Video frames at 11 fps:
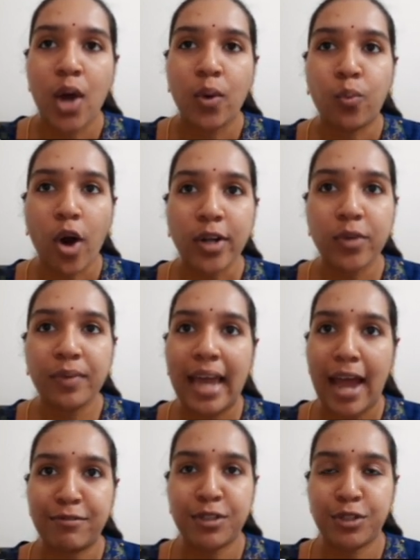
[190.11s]
What we
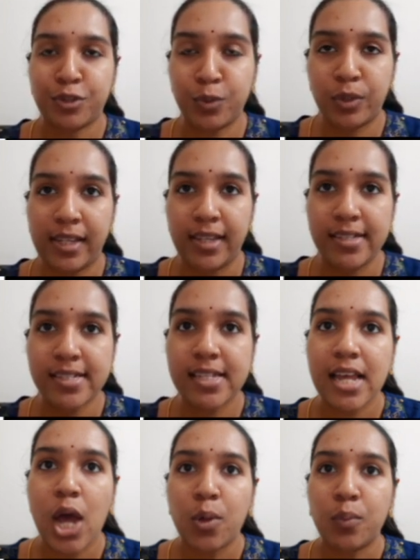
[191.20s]
have to do is
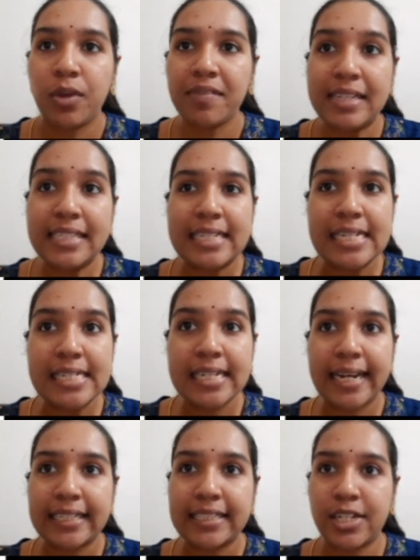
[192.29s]
we will
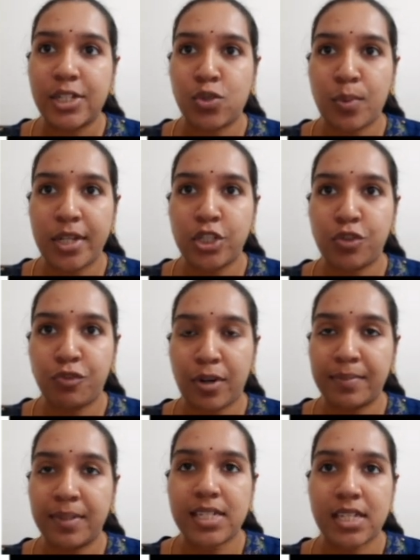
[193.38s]
disconnect the switch
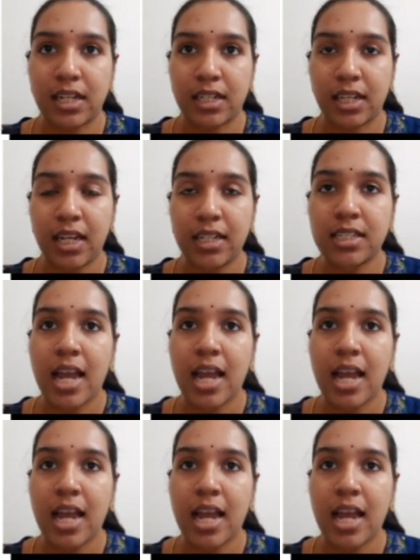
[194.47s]
from the circuit